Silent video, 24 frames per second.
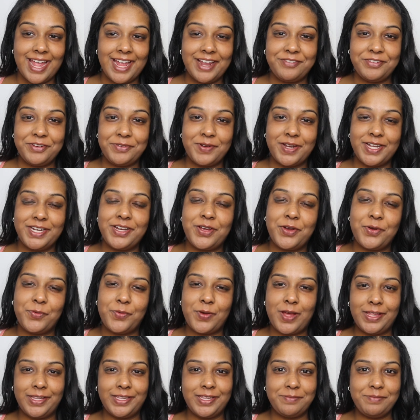everyone,
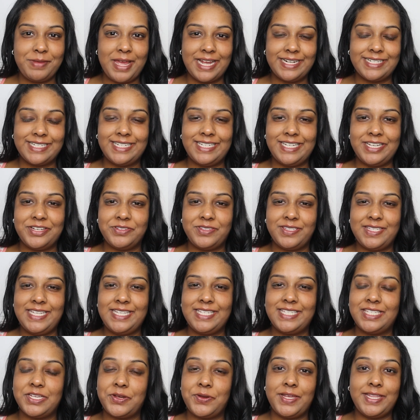welcome back to DLC.
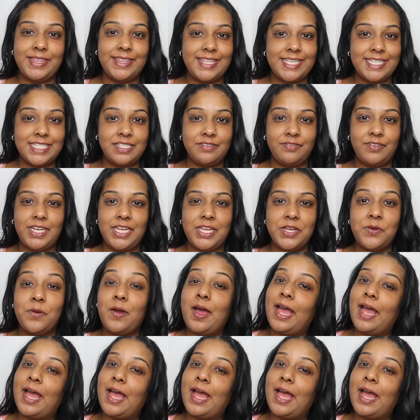So in this video,